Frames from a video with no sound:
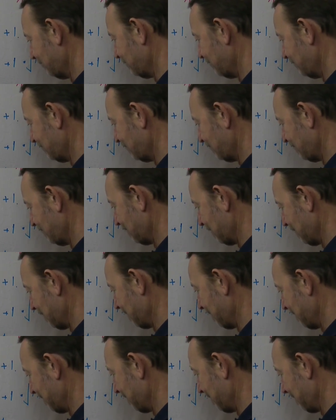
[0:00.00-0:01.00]

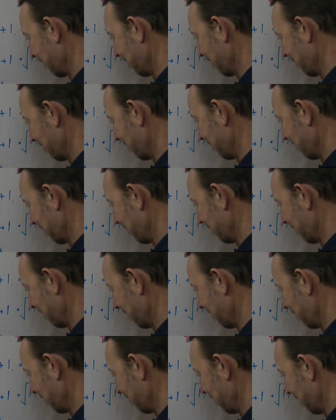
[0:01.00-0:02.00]

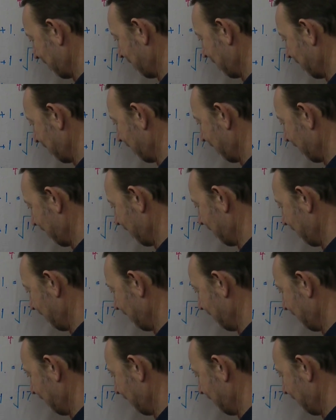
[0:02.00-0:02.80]
No one is speaking in this clip.